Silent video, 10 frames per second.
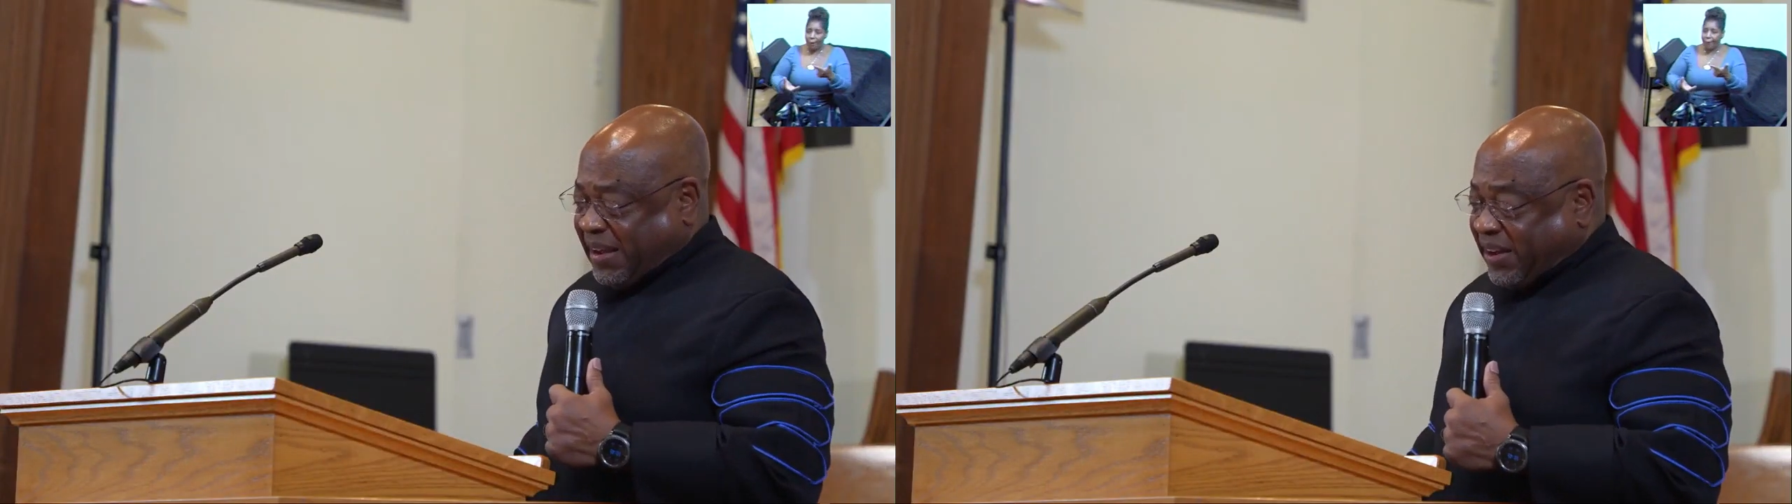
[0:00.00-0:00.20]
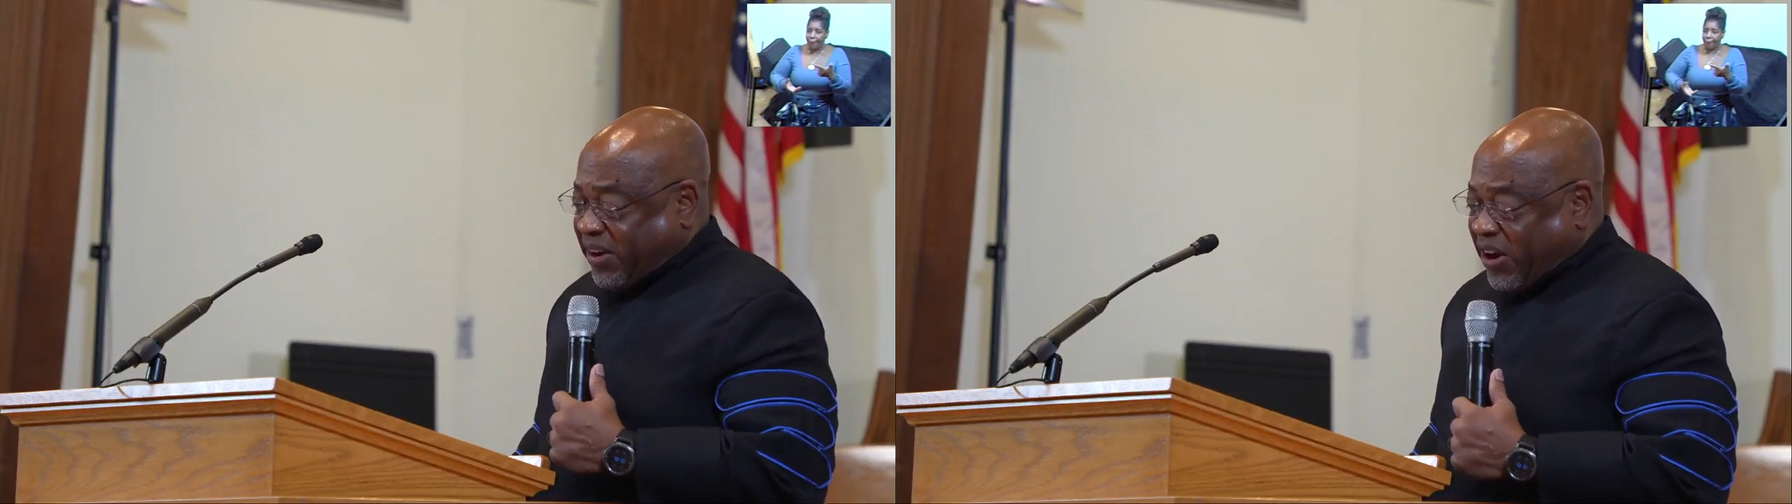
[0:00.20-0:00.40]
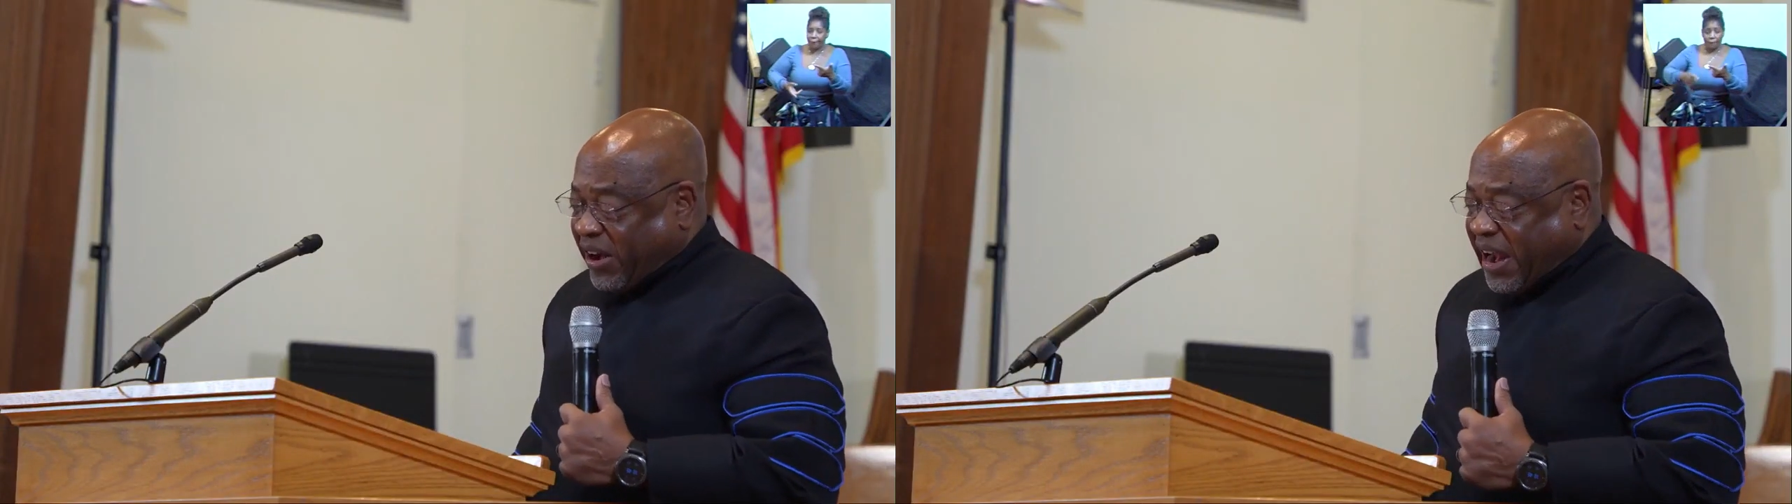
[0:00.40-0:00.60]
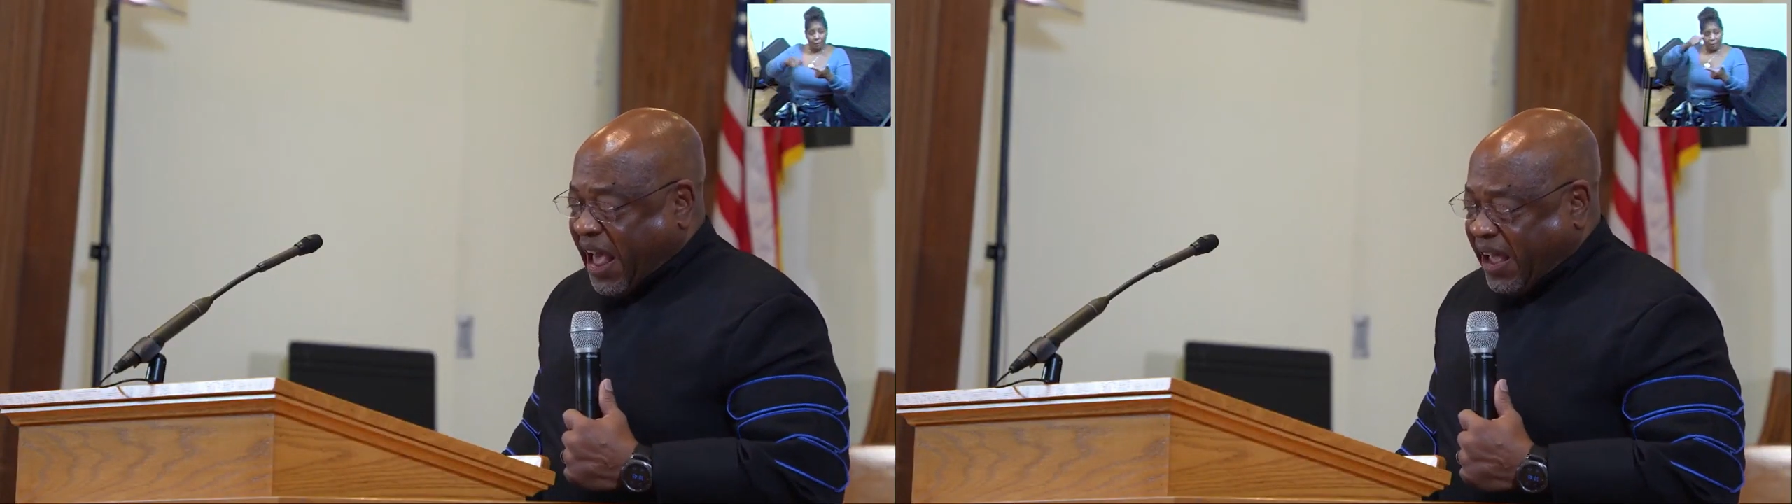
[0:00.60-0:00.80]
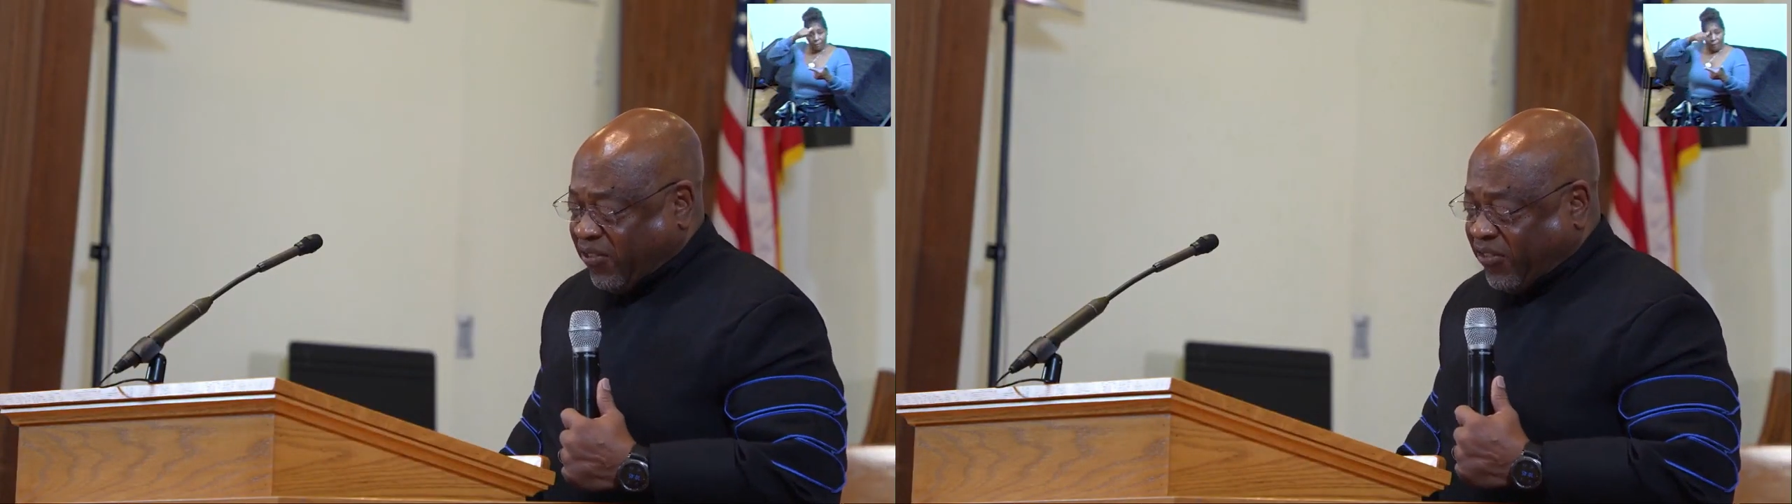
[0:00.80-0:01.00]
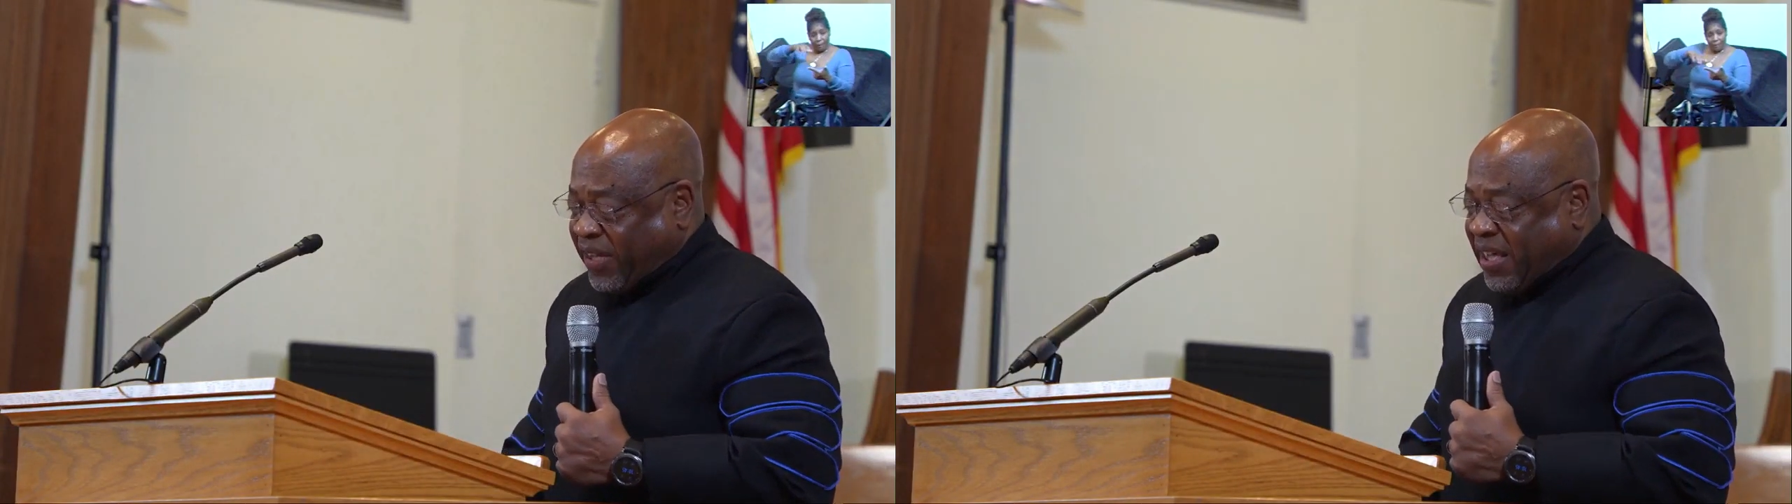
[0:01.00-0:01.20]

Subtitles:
in her life.